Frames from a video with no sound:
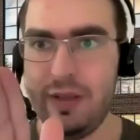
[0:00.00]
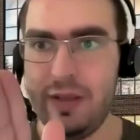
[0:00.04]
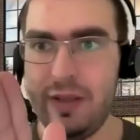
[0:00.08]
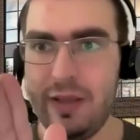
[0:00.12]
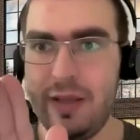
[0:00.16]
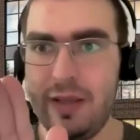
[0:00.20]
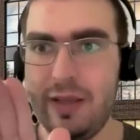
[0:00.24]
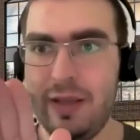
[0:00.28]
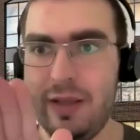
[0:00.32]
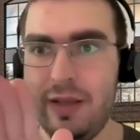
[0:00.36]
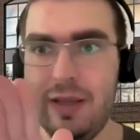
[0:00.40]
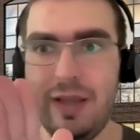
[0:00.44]

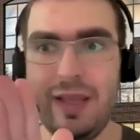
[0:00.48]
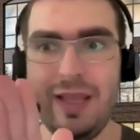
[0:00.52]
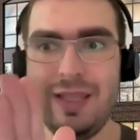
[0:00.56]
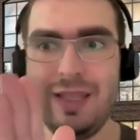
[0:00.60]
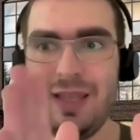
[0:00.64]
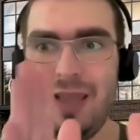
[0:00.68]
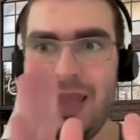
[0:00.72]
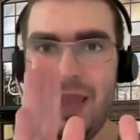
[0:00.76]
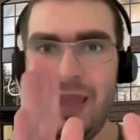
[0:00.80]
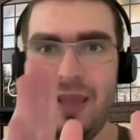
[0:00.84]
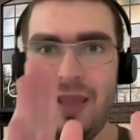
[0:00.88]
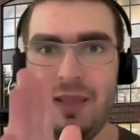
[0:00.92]
At
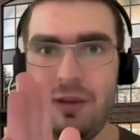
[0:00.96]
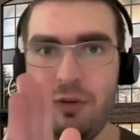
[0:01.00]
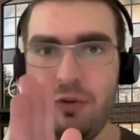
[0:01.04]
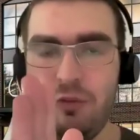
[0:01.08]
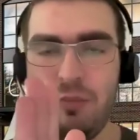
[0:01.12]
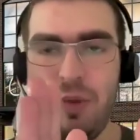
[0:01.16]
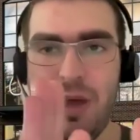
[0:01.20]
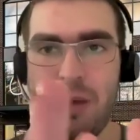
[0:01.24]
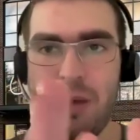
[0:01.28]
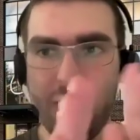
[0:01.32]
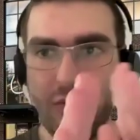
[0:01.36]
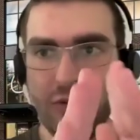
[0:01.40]
any of
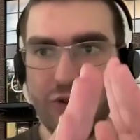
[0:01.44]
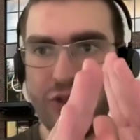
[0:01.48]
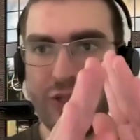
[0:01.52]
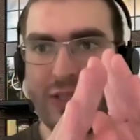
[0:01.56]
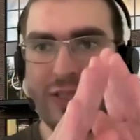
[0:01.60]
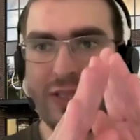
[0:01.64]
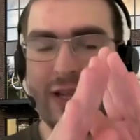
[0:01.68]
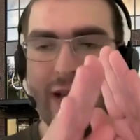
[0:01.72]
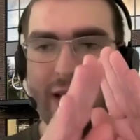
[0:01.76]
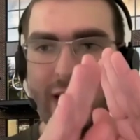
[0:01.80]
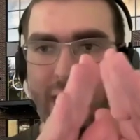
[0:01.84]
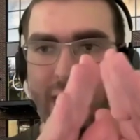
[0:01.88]
my
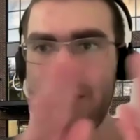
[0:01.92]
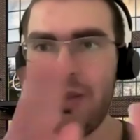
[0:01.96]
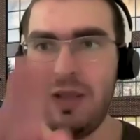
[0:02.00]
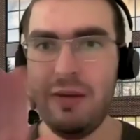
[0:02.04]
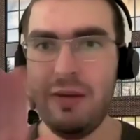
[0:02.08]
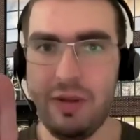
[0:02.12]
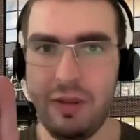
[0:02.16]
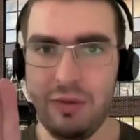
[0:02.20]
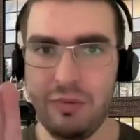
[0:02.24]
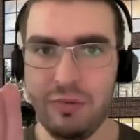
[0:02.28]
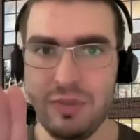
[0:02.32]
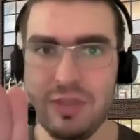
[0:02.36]
projects, I have
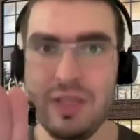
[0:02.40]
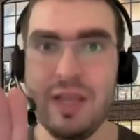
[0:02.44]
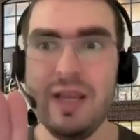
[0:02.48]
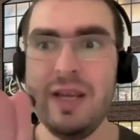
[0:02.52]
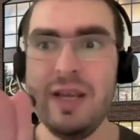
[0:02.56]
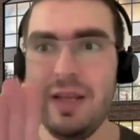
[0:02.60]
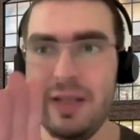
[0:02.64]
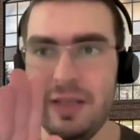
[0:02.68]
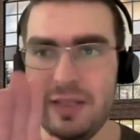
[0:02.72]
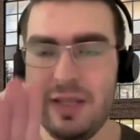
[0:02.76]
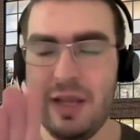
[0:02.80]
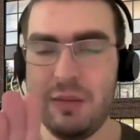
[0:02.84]
never used
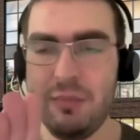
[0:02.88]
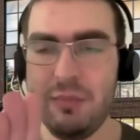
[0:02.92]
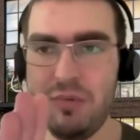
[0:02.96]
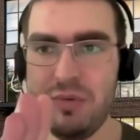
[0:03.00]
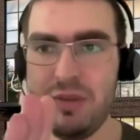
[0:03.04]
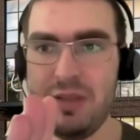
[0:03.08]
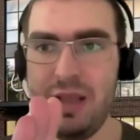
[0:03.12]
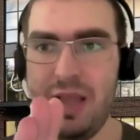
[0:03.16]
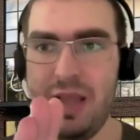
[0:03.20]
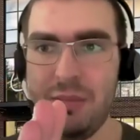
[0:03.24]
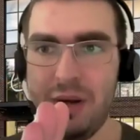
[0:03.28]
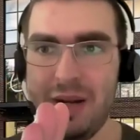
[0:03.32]
some of
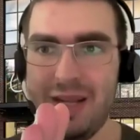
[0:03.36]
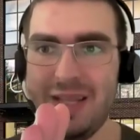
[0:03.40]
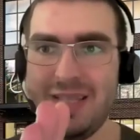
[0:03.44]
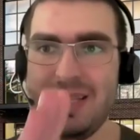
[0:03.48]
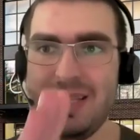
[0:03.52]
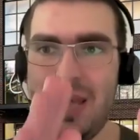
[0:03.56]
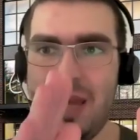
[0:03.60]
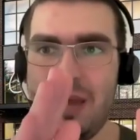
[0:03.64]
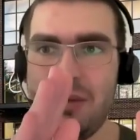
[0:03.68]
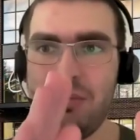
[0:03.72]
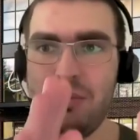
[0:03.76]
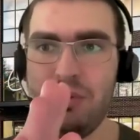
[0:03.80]
the libraries
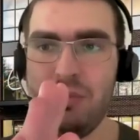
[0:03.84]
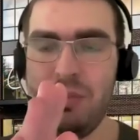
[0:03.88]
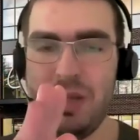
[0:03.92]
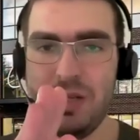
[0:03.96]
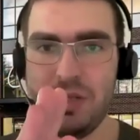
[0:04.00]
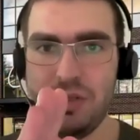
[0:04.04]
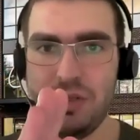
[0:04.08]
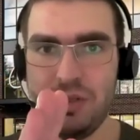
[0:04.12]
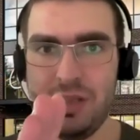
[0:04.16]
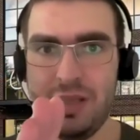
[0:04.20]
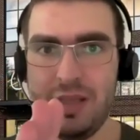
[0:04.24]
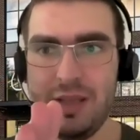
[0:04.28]
I would
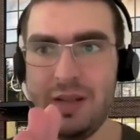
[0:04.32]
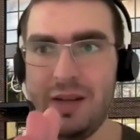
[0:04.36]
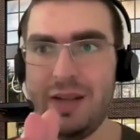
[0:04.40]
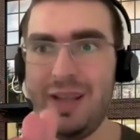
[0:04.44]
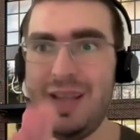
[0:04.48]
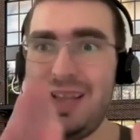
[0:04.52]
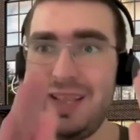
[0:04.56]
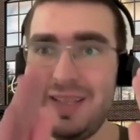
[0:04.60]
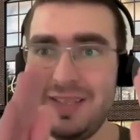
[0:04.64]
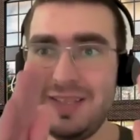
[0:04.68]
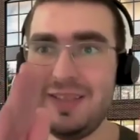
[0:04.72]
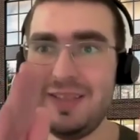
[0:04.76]
mention here
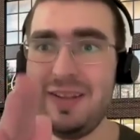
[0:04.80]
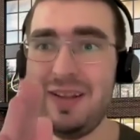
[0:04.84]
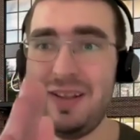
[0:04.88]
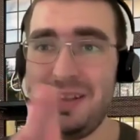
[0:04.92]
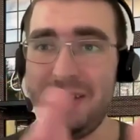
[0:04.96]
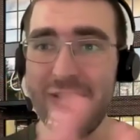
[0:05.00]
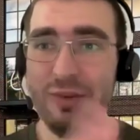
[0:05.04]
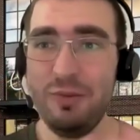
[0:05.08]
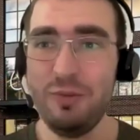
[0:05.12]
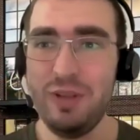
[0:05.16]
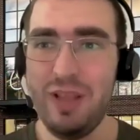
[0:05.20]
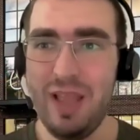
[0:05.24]
as
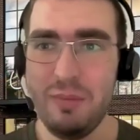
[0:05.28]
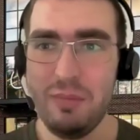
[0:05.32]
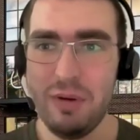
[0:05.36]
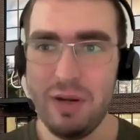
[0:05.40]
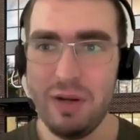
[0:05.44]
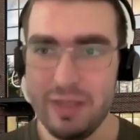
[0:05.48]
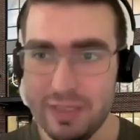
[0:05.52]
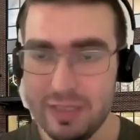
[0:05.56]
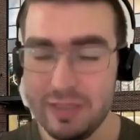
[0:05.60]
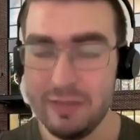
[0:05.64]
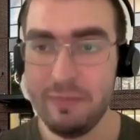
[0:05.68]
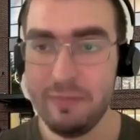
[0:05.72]
really good
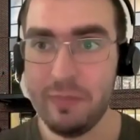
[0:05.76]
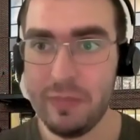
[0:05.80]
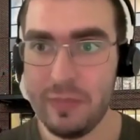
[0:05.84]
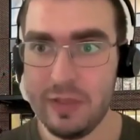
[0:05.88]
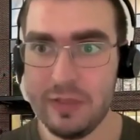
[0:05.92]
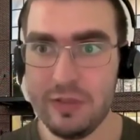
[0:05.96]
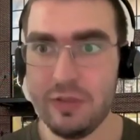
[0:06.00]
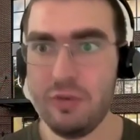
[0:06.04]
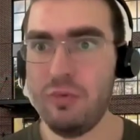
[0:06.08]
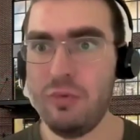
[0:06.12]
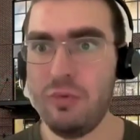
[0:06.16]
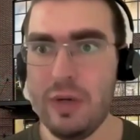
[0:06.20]
libraries.
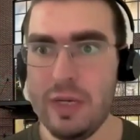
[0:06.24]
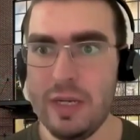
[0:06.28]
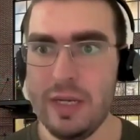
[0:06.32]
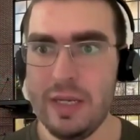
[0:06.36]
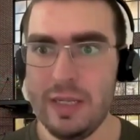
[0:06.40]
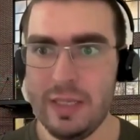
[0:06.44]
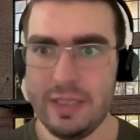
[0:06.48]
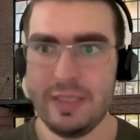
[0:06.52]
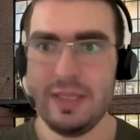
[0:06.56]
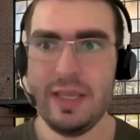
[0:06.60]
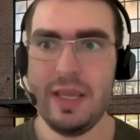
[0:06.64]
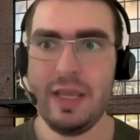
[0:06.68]
So
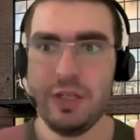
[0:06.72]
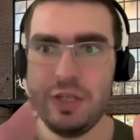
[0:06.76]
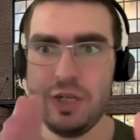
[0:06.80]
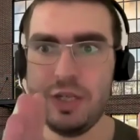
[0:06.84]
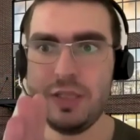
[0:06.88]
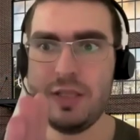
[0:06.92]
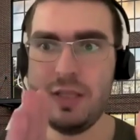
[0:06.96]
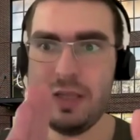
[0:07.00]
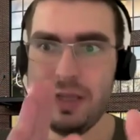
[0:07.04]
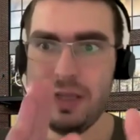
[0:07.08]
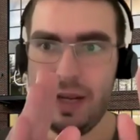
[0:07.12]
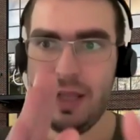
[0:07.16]
they are
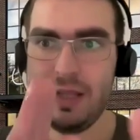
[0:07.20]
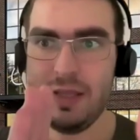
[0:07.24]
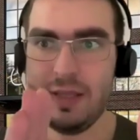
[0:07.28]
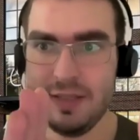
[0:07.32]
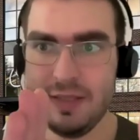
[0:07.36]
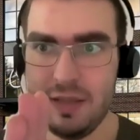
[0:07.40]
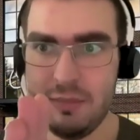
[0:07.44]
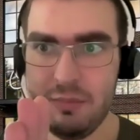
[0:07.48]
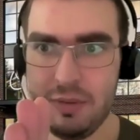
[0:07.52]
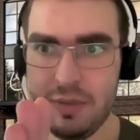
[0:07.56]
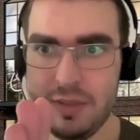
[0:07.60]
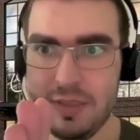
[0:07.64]
just great
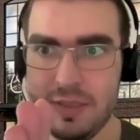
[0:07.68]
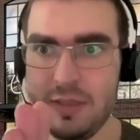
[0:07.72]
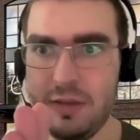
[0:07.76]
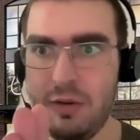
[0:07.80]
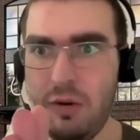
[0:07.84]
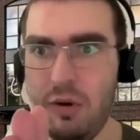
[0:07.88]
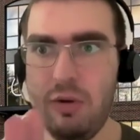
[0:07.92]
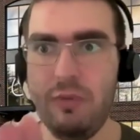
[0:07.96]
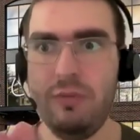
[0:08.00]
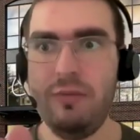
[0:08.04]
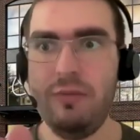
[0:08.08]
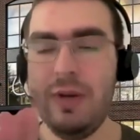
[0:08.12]
examples
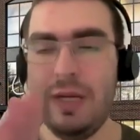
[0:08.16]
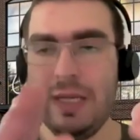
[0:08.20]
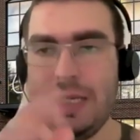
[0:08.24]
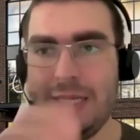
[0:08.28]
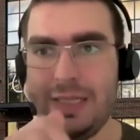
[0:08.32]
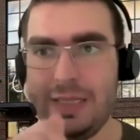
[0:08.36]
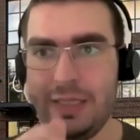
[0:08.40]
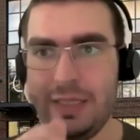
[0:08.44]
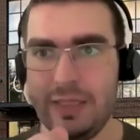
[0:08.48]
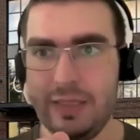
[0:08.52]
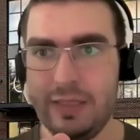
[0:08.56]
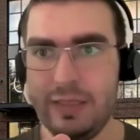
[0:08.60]
of
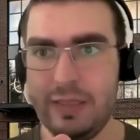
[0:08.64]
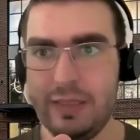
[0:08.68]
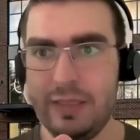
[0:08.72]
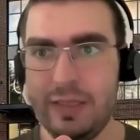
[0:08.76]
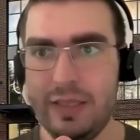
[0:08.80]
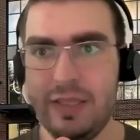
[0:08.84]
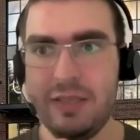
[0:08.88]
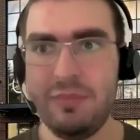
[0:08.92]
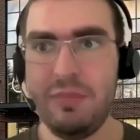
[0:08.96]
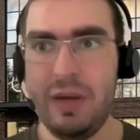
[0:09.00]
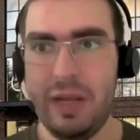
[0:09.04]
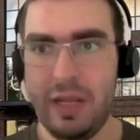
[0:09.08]

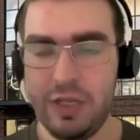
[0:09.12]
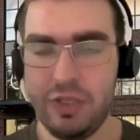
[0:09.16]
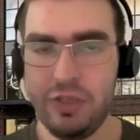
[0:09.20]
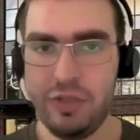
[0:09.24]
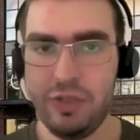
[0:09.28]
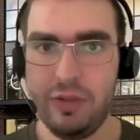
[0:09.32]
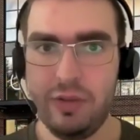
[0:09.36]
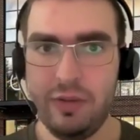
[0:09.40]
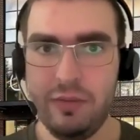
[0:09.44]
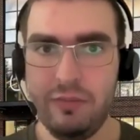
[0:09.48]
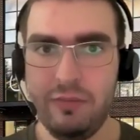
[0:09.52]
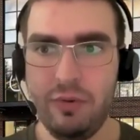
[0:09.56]

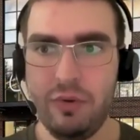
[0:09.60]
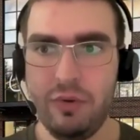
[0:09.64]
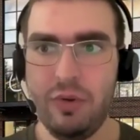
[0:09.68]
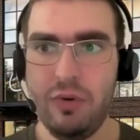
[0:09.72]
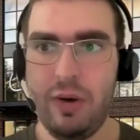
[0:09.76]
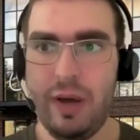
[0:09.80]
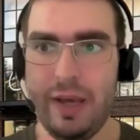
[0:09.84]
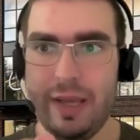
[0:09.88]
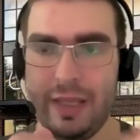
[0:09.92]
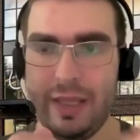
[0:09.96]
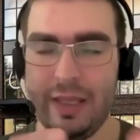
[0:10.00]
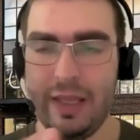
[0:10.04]
inspiration for your
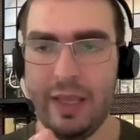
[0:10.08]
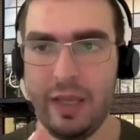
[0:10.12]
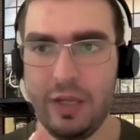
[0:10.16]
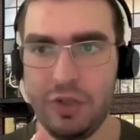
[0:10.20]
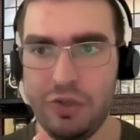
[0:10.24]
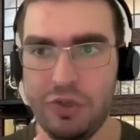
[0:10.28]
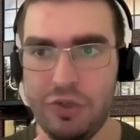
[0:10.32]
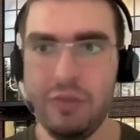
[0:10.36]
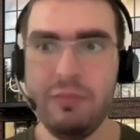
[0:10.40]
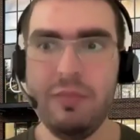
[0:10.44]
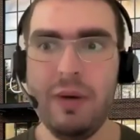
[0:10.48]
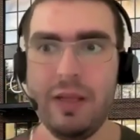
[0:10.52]

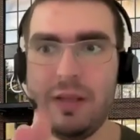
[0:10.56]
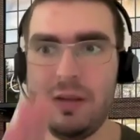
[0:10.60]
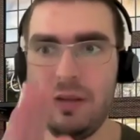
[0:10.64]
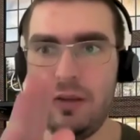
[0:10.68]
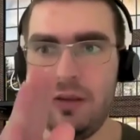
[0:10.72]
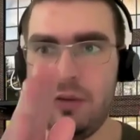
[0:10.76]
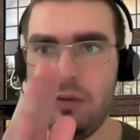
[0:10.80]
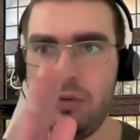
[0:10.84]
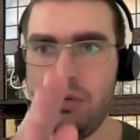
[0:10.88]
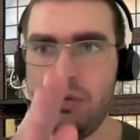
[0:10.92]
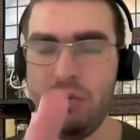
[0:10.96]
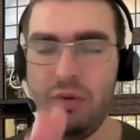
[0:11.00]
ideation, but
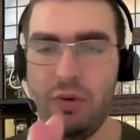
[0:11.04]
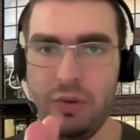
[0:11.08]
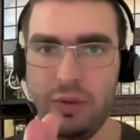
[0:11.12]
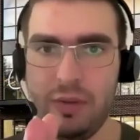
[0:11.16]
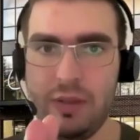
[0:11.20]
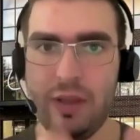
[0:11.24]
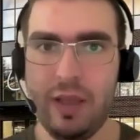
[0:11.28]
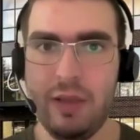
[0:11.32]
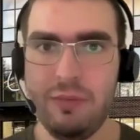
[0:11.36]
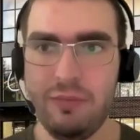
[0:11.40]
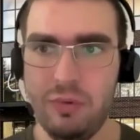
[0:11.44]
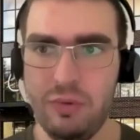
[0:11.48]
you
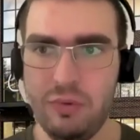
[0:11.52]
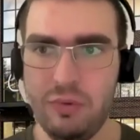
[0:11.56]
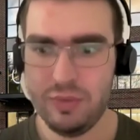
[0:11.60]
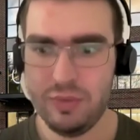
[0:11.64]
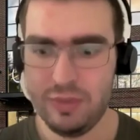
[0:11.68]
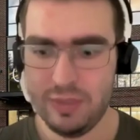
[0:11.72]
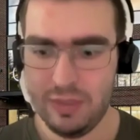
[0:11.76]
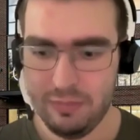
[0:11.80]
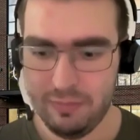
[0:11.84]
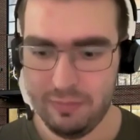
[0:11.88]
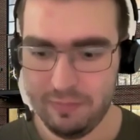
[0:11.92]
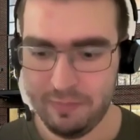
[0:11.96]
don't have to
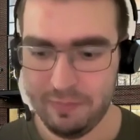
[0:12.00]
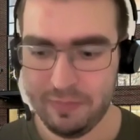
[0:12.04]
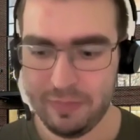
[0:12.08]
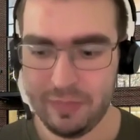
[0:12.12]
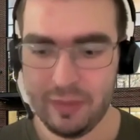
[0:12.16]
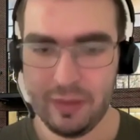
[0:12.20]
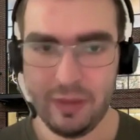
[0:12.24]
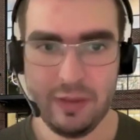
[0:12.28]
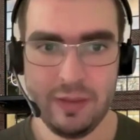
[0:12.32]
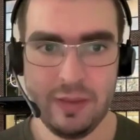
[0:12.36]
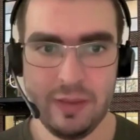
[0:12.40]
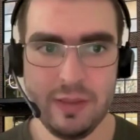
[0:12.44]
them.
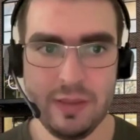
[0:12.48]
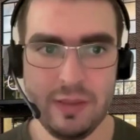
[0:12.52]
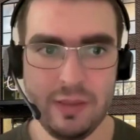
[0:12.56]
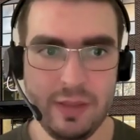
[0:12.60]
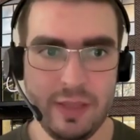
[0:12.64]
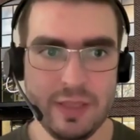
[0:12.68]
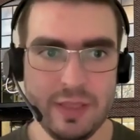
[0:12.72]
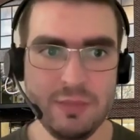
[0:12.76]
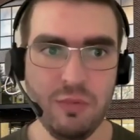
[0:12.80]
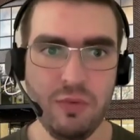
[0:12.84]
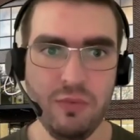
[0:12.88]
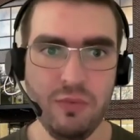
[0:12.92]

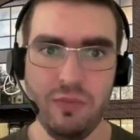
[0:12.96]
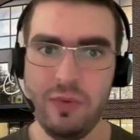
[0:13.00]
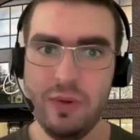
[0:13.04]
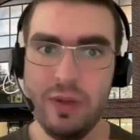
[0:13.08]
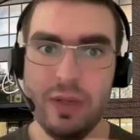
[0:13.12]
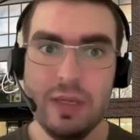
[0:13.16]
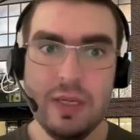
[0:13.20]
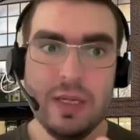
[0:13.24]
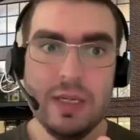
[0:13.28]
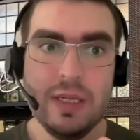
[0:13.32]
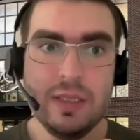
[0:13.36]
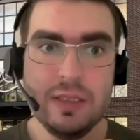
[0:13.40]
Let's move.
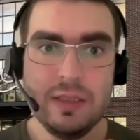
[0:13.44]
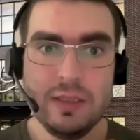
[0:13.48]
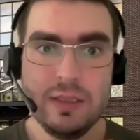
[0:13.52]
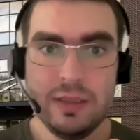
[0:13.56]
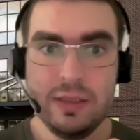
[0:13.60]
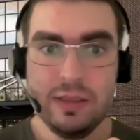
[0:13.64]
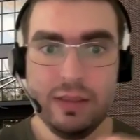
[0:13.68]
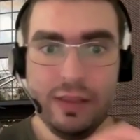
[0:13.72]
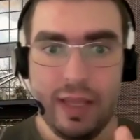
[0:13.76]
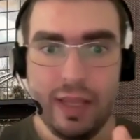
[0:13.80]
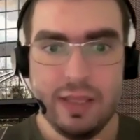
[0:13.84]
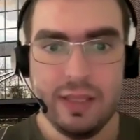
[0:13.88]

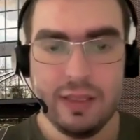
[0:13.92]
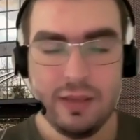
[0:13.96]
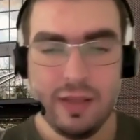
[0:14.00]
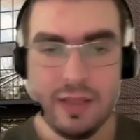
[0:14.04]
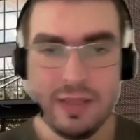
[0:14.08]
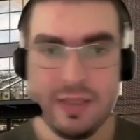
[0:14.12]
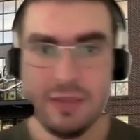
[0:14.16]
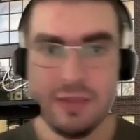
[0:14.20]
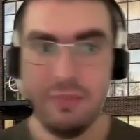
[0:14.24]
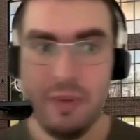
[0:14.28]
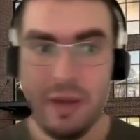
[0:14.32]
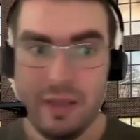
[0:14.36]
Data
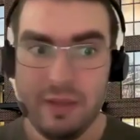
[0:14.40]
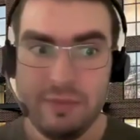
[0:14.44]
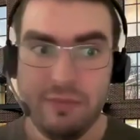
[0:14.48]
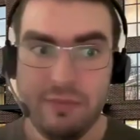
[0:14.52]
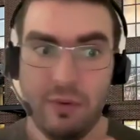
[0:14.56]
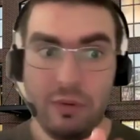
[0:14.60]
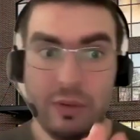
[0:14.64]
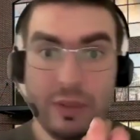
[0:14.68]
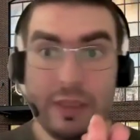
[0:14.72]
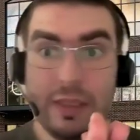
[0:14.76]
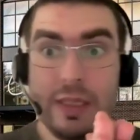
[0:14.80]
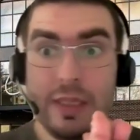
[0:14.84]
classes by
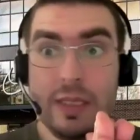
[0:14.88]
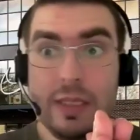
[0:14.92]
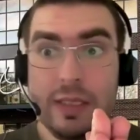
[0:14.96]
default.